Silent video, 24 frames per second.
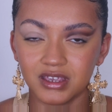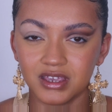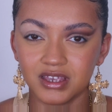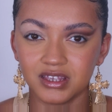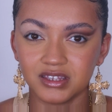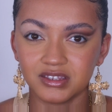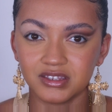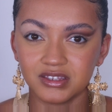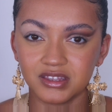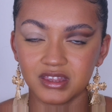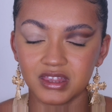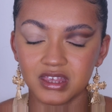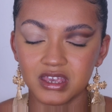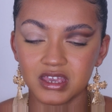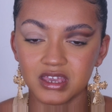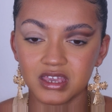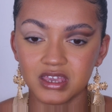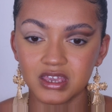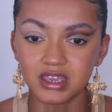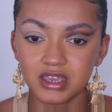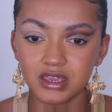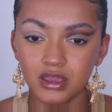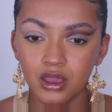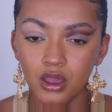It's
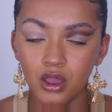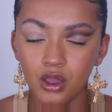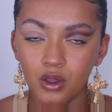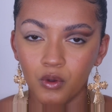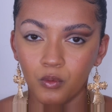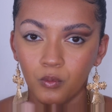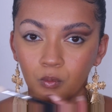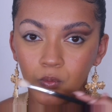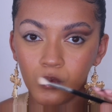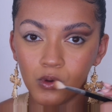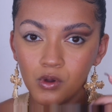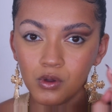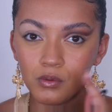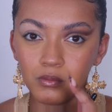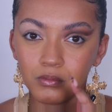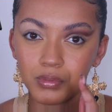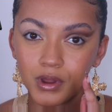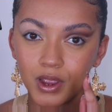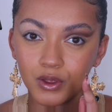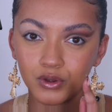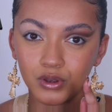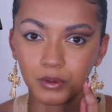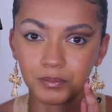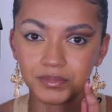the Warm
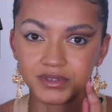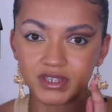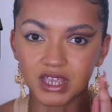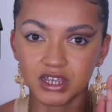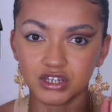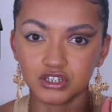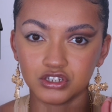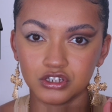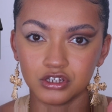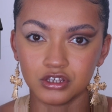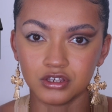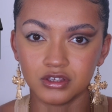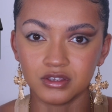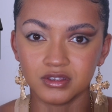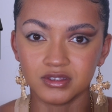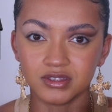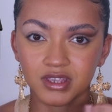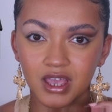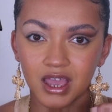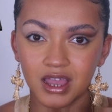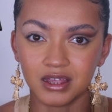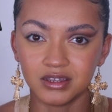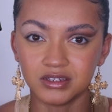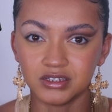Brown Obsessions
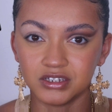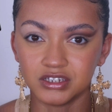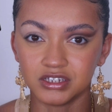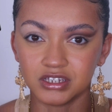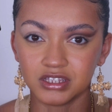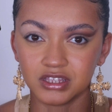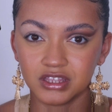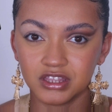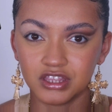and